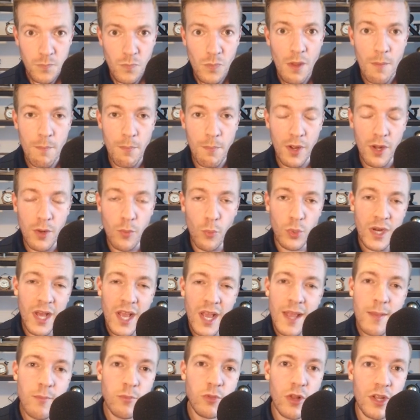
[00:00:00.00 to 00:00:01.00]
But when I
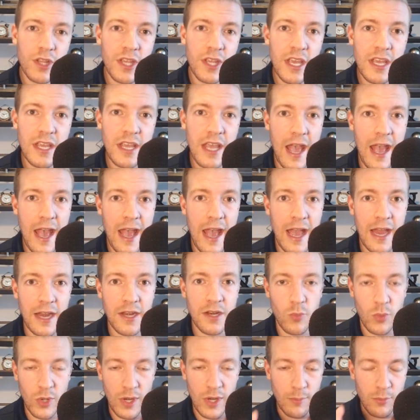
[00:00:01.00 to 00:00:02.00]
am looking at
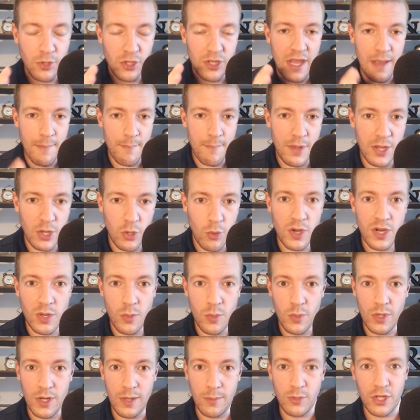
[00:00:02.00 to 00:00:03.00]
when I'm looking at Bitcoin and when
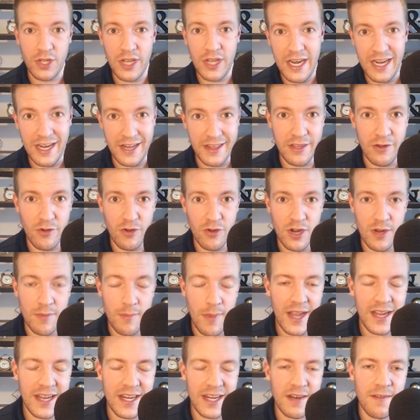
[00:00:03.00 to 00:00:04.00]
I'm looking at Ethereum, I
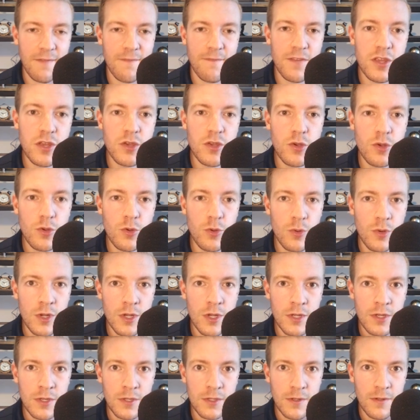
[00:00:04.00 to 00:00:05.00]
kind of view
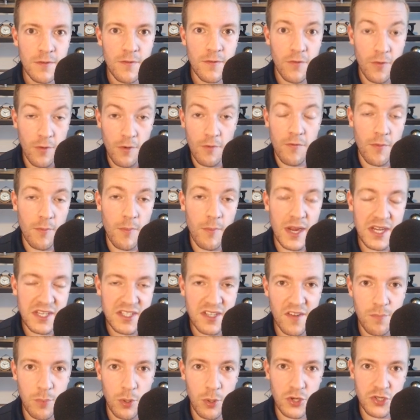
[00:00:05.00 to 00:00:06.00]
for, for myself
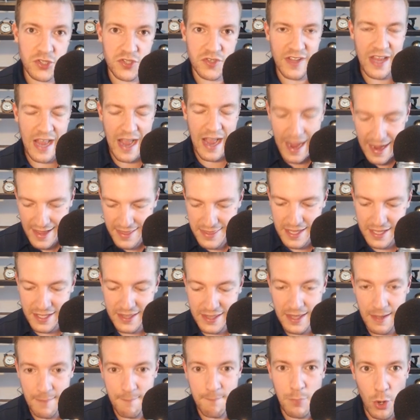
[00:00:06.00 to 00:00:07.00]
personally, I think
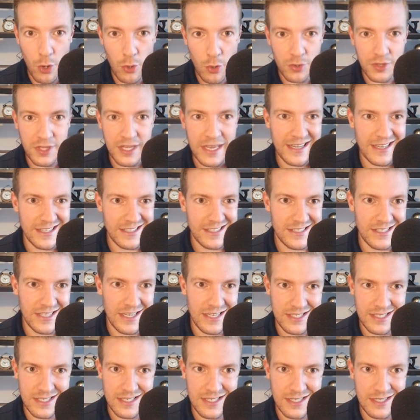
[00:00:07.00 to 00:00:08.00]
that both can
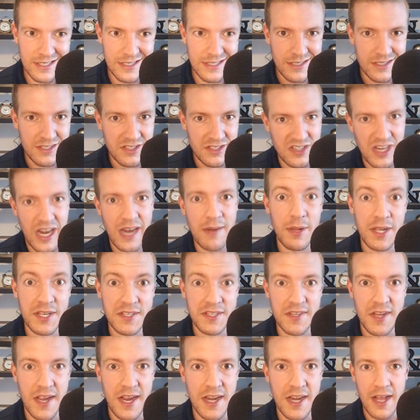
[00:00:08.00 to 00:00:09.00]
exist side by
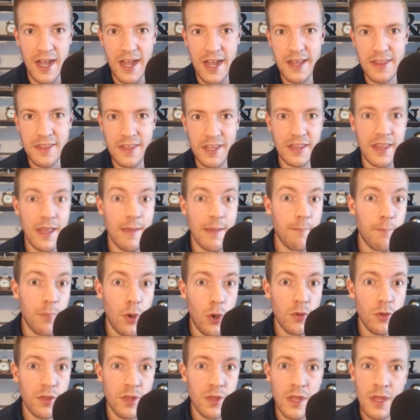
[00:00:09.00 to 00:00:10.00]
side. think that
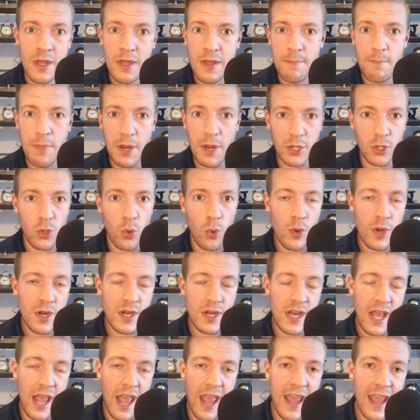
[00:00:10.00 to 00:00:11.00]
both Bitcoin
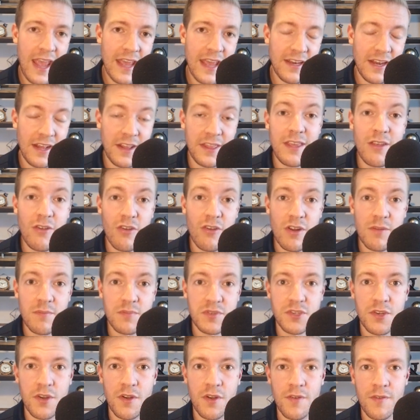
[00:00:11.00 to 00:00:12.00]
and Ethereum
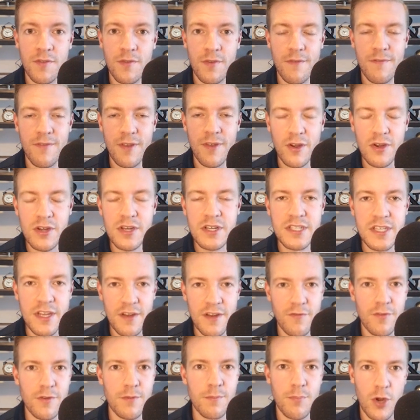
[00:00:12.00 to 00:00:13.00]
serve very
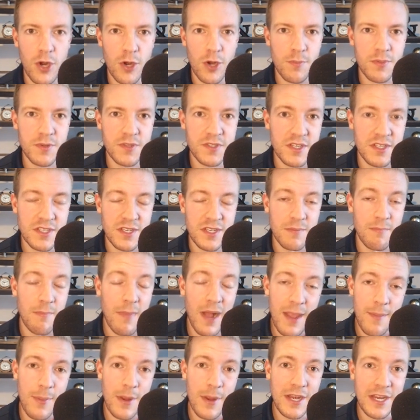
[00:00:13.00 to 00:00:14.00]
different purposes, in my
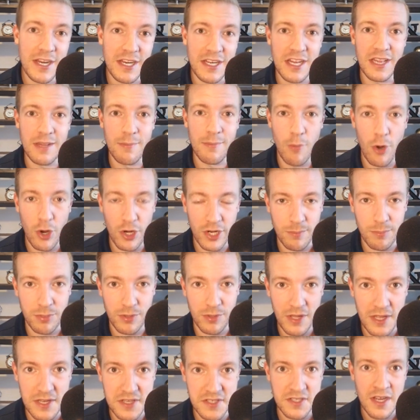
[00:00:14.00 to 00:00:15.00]
opinion, in the
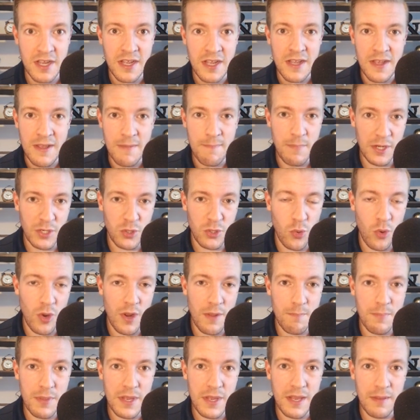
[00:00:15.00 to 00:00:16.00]
marketplace. Bitcoin
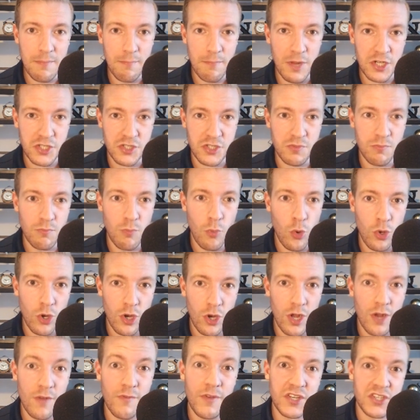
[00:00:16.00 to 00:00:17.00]
being much more
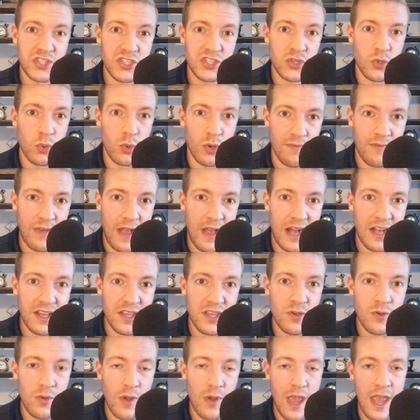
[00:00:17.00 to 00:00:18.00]
of a store
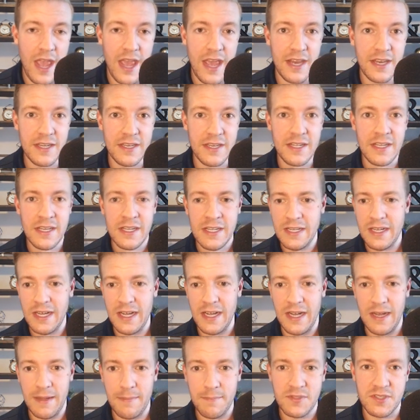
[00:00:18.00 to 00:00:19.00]
value and
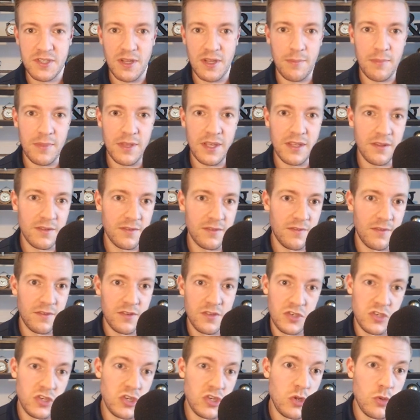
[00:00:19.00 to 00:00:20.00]
um, something
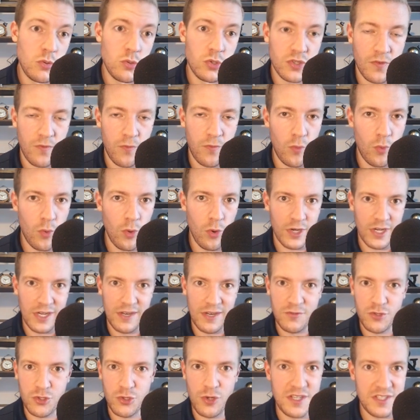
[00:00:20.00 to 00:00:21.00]
used for kind of
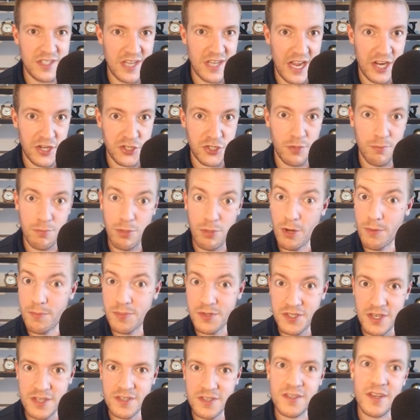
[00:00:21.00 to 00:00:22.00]
transactional
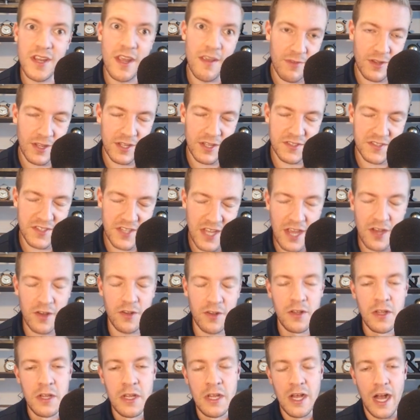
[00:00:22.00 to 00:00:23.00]
purposes if it can scale.
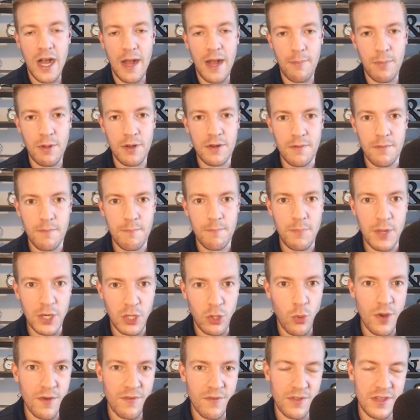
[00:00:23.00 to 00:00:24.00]
Uh, but
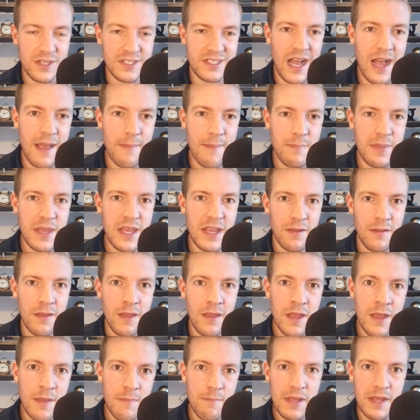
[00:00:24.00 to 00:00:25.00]
Bitcoin for the time being
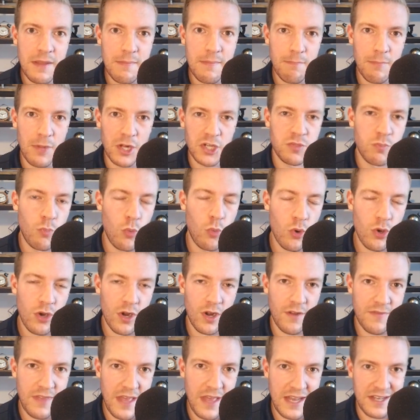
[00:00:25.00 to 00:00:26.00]
being much more of
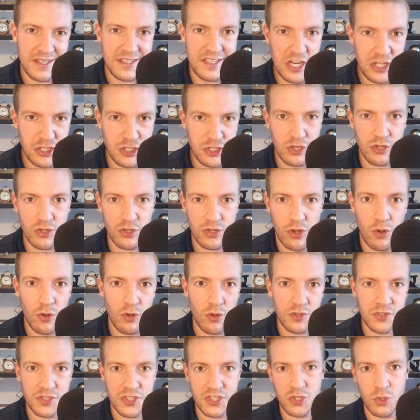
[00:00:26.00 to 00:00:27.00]
that digital gold
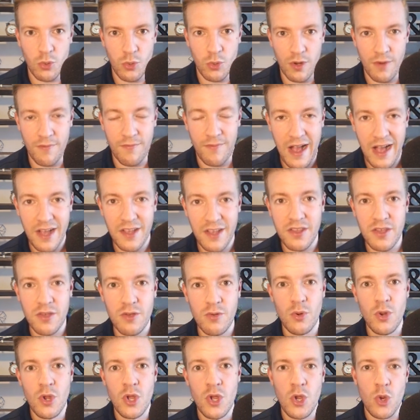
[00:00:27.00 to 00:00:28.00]
store of value,
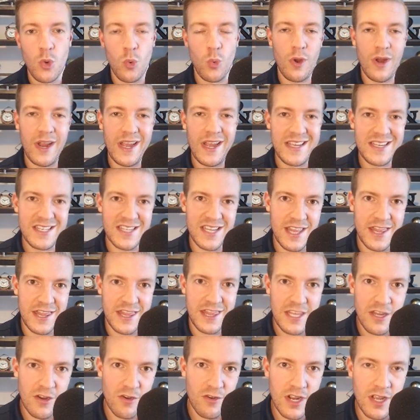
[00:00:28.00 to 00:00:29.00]
whereas
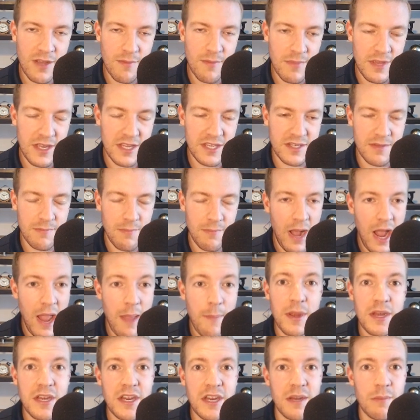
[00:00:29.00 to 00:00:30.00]
Ethereum is, in my
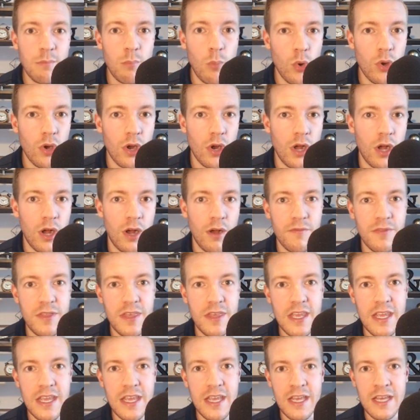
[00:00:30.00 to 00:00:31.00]
opinion, more of
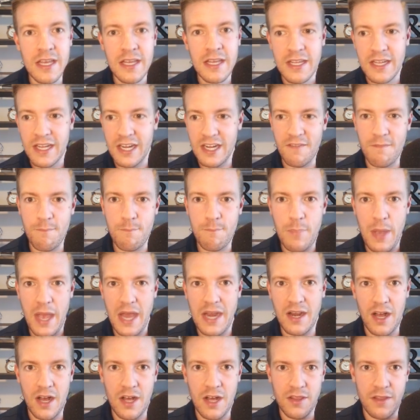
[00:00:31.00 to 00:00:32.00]
the kind of bet
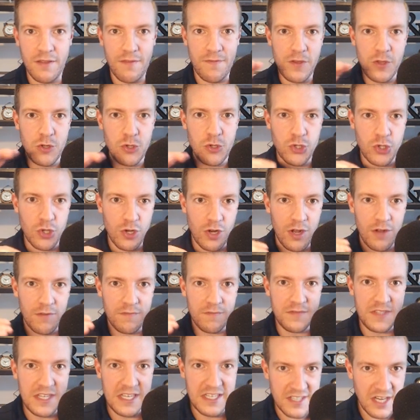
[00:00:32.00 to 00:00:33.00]
on the future of
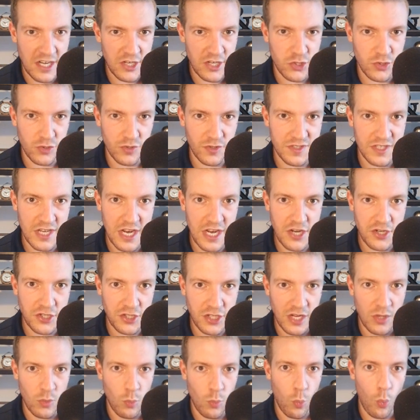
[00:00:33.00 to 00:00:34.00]
decentralization
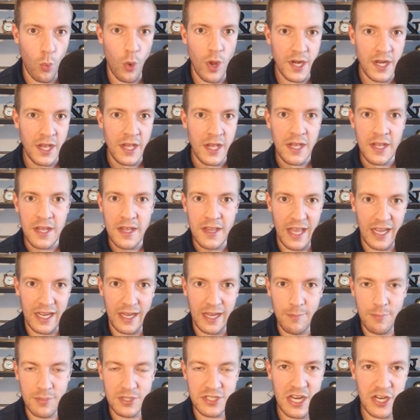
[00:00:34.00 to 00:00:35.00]
and what that could
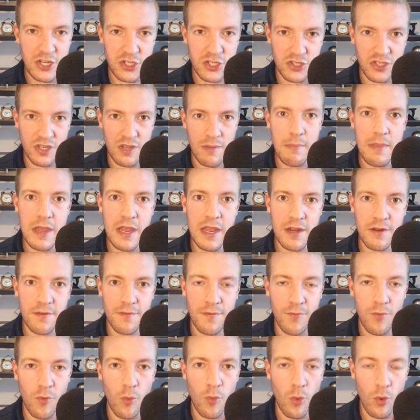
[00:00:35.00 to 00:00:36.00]
potentially mean
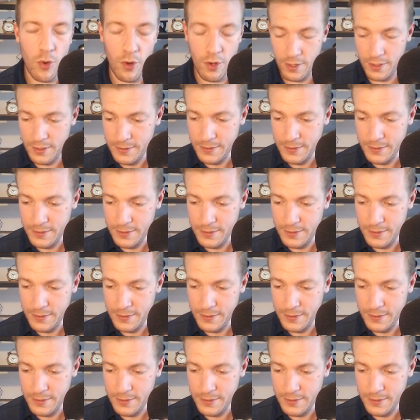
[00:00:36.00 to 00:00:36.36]
for